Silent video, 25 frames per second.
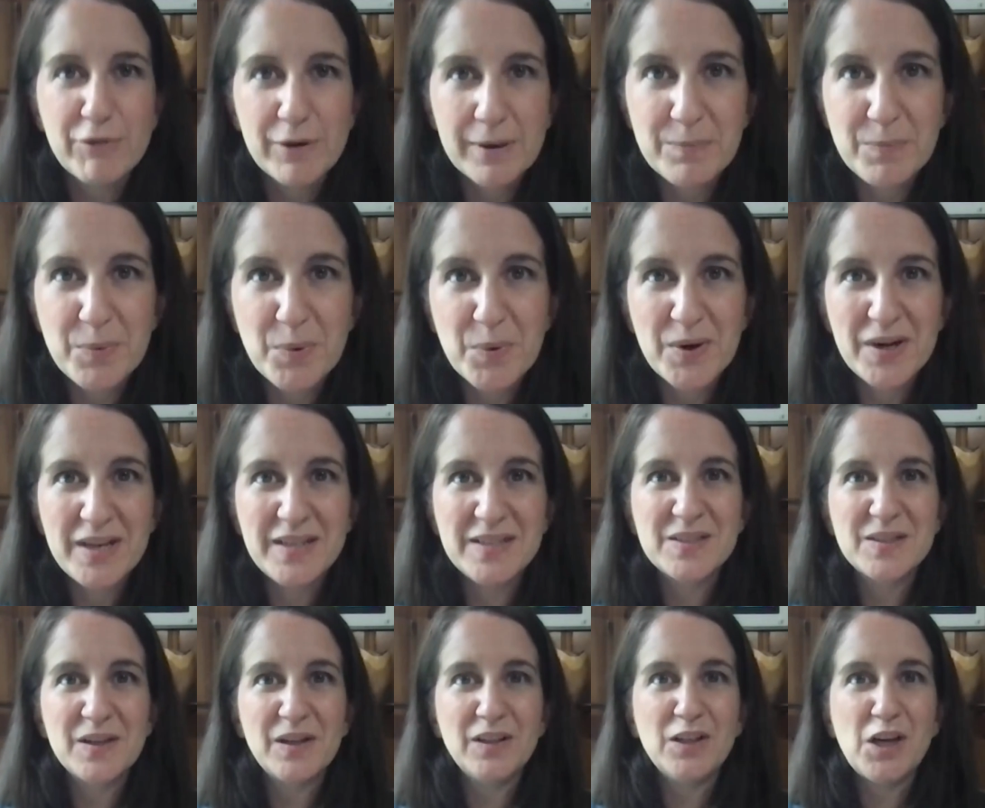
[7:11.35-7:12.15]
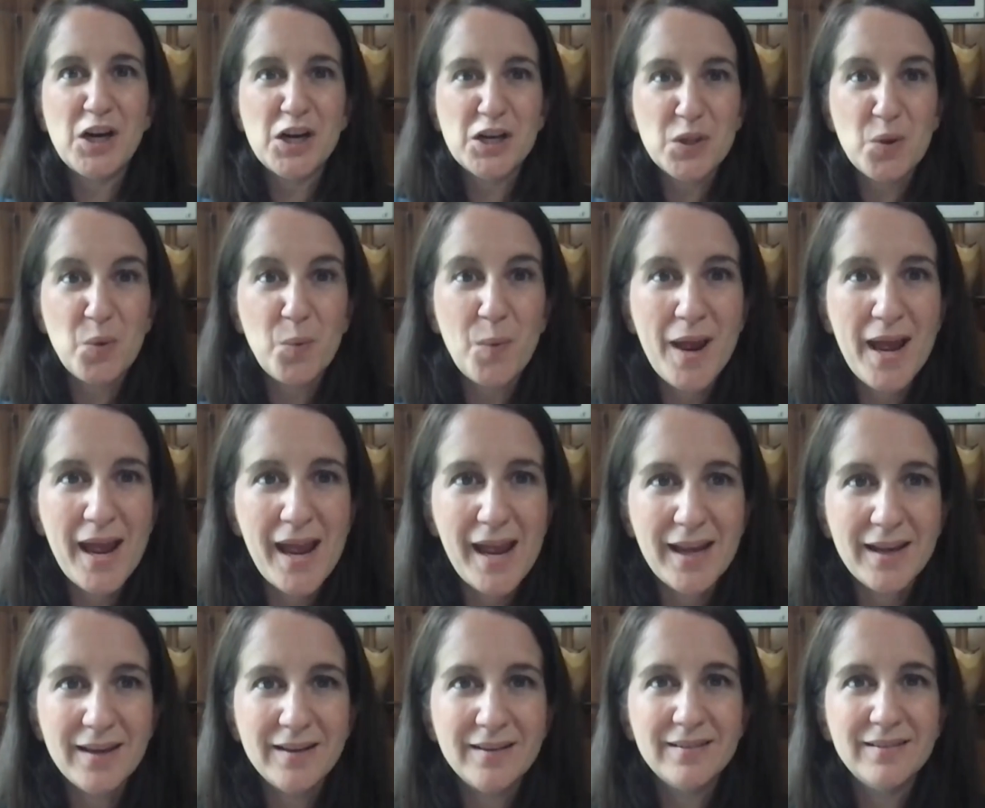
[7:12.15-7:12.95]
something would happen,
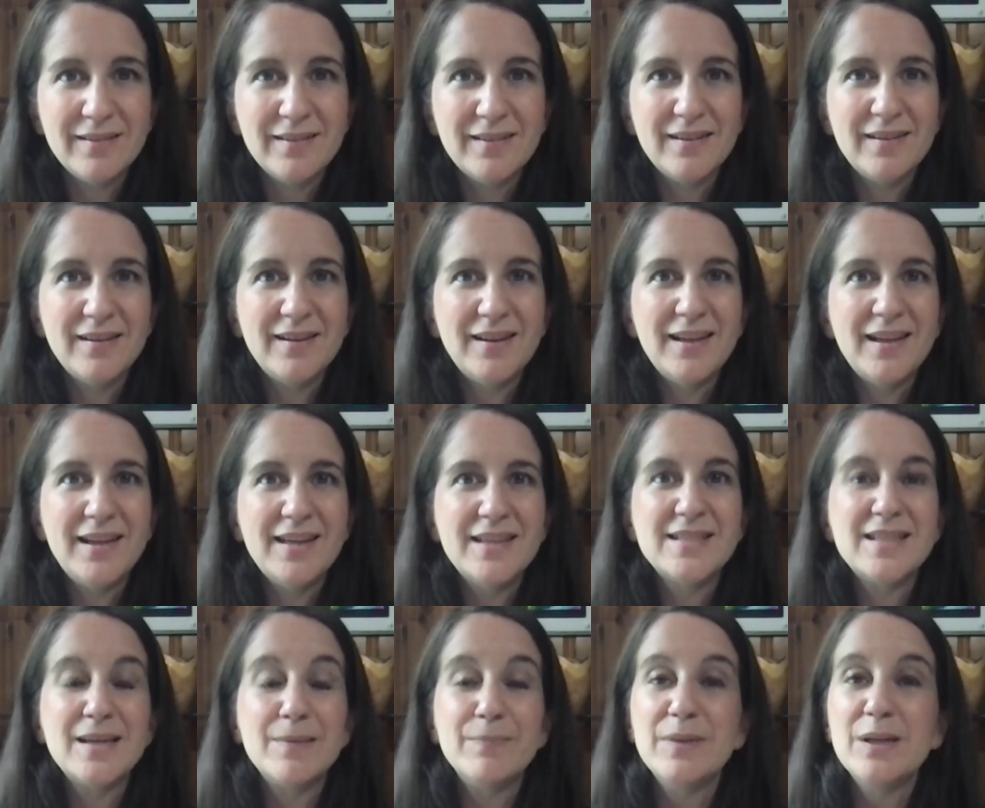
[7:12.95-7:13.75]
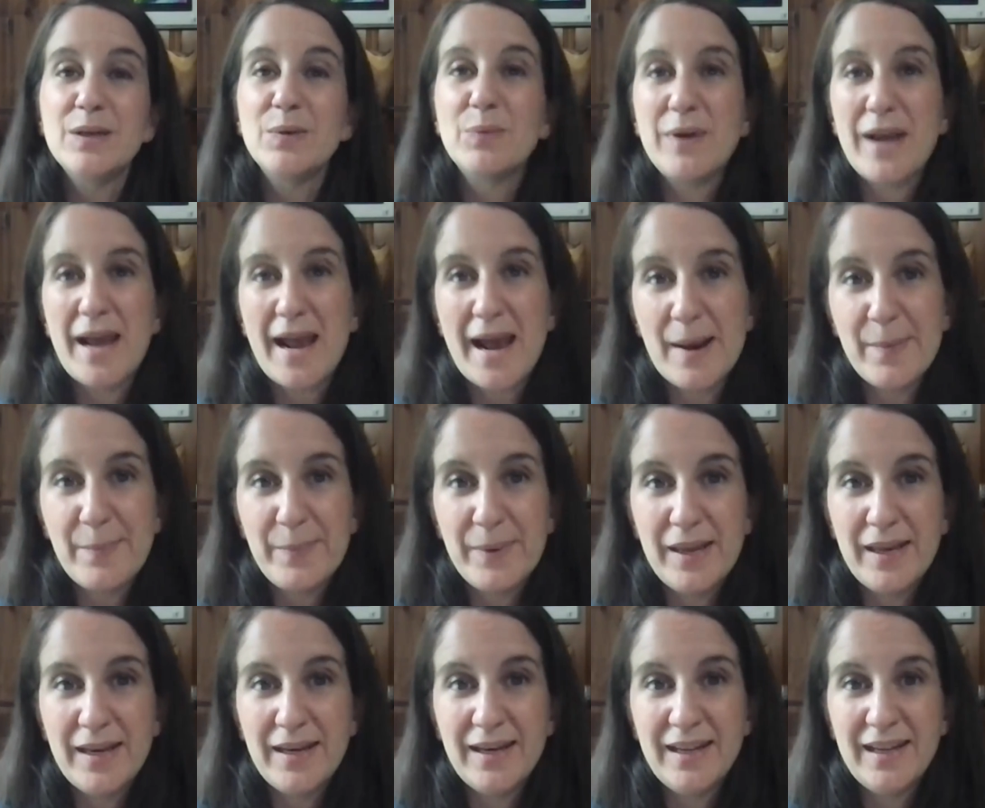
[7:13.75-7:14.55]
and God would remind
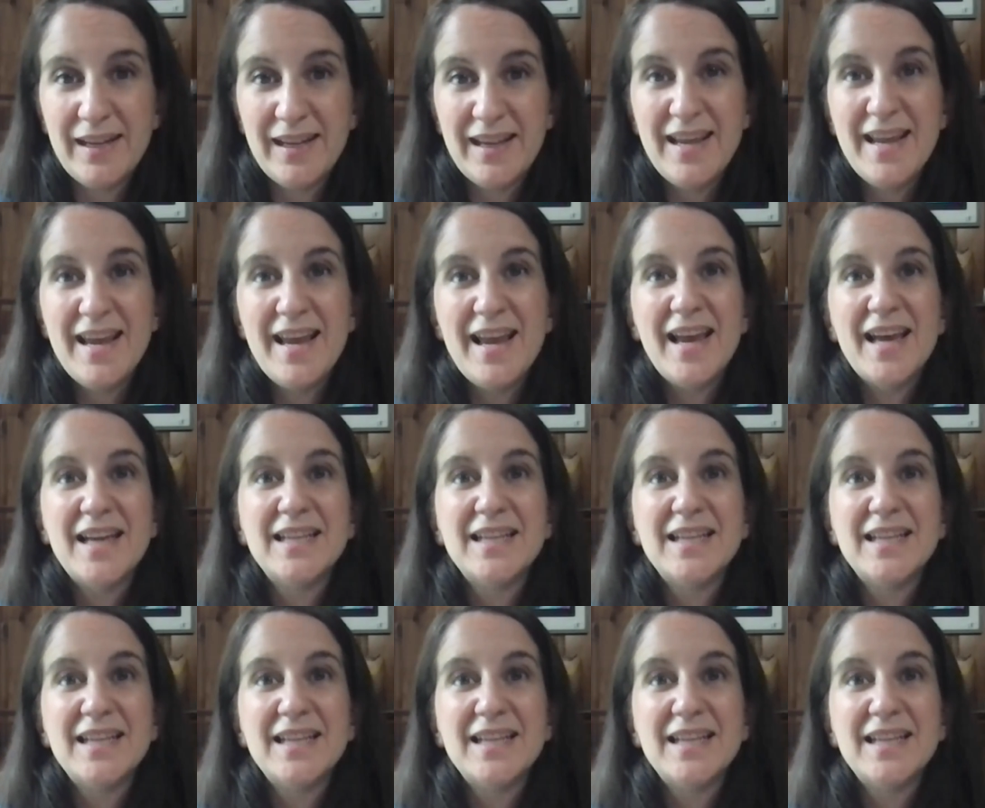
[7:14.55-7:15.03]
Abram